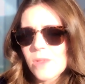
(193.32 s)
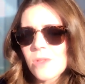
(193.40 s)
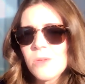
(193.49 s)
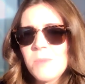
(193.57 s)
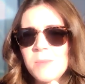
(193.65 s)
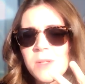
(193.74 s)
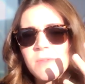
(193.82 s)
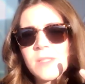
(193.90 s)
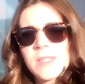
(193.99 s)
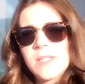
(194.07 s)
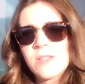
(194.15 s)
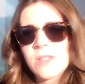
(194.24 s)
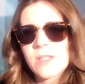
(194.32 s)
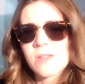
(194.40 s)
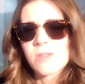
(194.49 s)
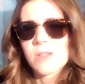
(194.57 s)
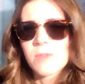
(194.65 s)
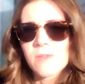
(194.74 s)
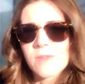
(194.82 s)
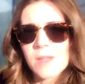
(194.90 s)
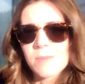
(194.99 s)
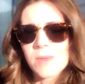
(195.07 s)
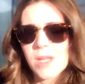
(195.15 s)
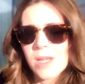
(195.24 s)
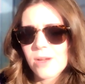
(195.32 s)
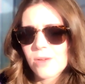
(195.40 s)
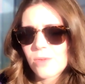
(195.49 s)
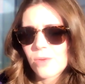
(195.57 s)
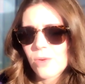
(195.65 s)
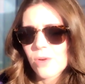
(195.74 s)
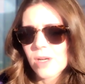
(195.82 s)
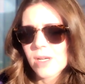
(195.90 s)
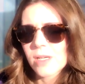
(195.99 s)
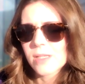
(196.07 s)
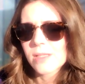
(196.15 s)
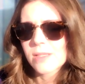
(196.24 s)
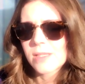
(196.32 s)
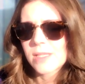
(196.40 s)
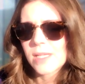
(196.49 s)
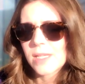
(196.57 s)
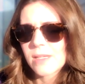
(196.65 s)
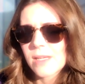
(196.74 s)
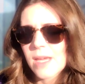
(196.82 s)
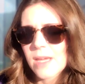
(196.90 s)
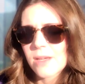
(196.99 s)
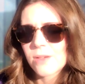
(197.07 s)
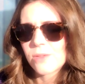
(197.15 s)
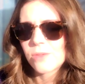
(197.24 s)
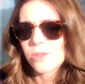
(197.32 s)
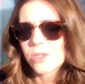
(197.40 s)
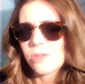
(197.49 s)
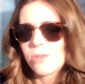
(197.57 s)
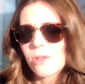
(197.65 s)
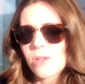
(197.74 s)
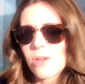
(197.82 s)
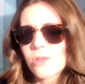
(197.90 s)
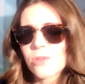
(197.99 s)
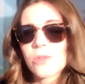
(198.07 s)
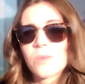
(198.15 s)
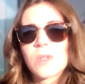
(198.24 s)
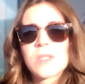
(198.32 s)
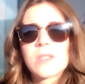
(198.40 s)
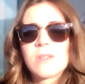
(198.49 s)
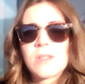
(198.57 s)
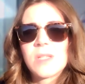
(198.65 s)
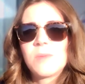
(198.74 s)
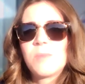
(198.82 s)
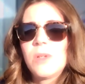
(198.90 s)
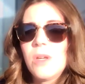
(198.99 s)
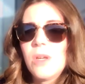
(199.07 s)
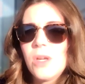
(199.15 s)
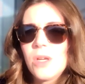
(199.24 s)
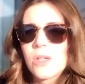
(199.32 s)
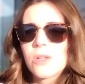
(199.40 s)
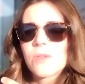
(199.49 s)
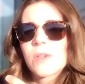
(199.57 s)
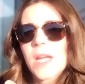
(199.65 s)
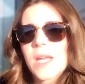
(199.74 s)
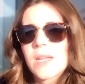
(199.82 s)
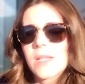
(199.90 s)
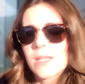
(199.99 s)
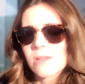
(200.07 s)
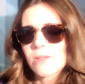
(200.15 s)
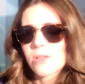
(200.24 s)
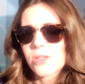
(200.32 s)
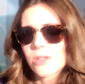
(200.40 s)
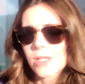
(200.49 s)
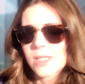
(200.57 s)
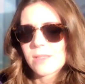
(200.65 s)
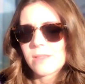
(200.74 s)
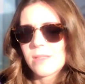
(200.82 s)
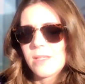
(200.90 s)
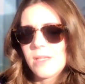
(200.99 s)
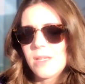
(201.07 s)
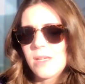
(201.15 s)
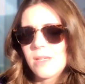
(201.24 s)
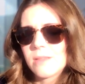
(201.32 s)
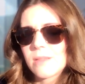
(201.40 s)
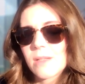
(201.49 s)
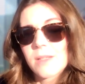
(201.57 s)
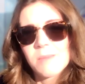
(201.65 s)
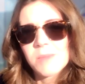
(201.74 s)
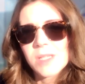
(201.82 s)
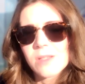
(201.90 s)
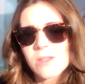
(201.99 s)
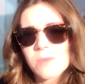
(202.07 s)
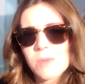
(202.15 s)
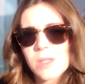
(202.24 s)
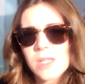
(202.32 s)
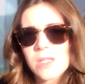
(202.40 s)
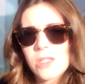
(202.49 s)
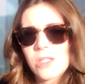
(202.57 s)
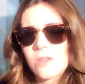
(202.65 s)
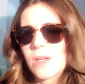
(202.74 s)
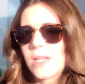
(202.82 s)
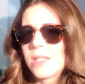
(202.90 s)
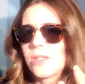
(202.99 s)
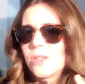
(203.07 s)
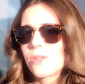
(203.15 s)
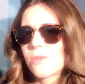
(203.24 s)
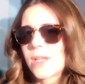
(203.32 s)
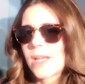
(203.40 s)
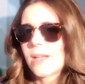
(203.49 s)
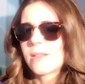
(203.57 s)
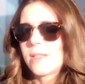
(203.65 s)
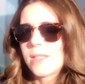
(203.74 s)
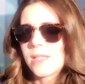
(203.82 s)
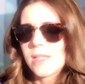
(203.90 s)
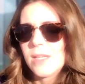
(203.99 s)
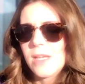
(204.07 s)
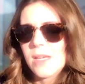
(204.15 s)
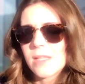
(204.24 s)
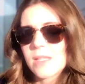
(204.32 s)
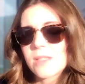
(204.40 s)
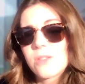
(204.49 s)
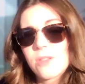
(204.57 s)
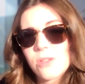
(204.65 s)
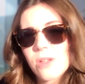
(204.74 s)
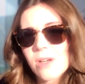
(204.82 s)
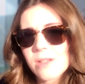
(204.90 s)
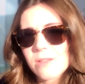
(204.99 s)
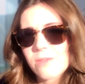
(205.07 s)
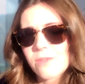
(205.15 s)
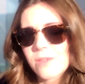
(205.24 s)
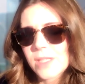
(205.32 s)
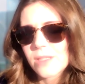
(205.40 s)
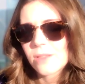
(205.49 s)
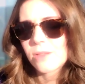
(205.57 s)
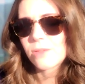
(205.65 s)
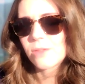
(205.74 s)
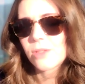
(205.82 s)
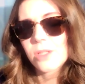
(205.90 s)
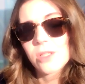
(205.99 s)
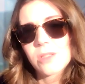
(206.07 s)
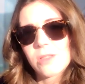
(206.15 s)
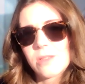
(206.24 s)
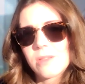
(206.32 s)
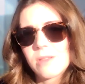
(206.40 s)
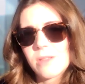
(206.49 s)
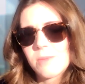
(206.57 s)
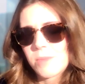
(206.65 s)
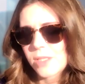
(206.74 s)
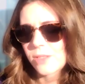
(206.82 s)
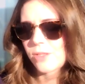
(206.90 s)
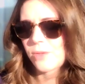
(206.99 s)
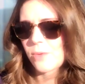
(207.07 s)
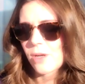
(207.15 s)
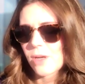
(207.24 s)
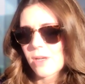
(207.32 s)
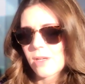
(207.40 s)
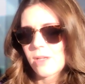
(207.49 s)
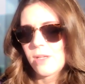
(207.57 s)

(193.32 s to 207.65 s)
maybe releasing some of them now, or seeing how you no longer want to keep creating certain dynamics within you and in your reality that do not feel good, because you are